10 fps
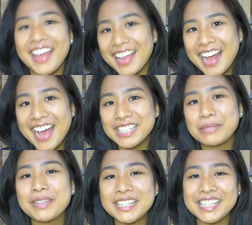Hey guys,
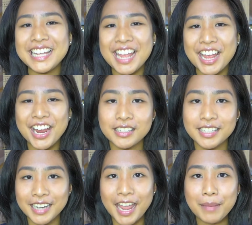PC here.
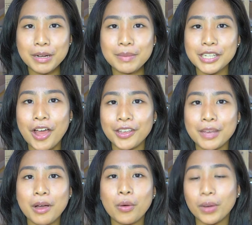Today I'm gonna be talking
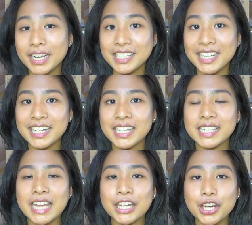about what it's like to
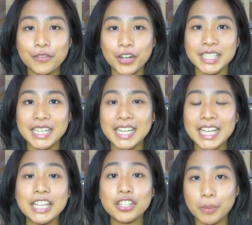attend university
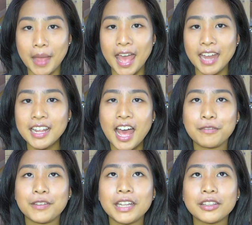in Japan. I
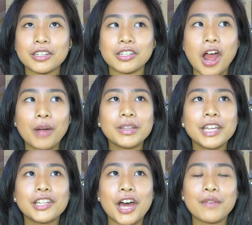feel like there's not really
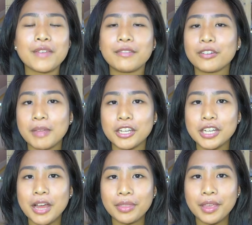a lot of information
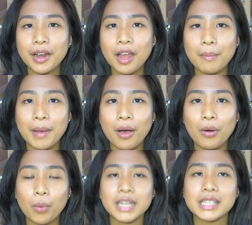out there about
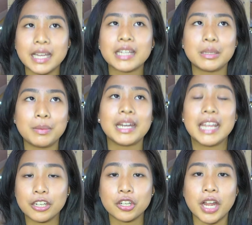what it's like to be an
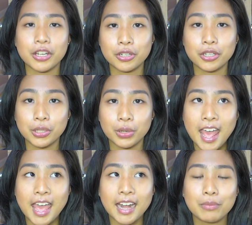international student,
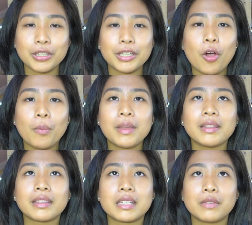and I'm really hoping
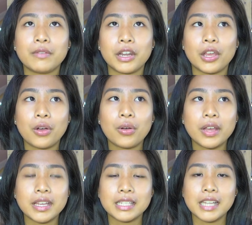that this video
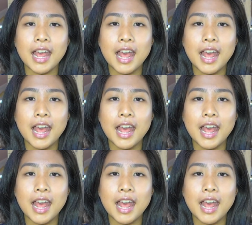is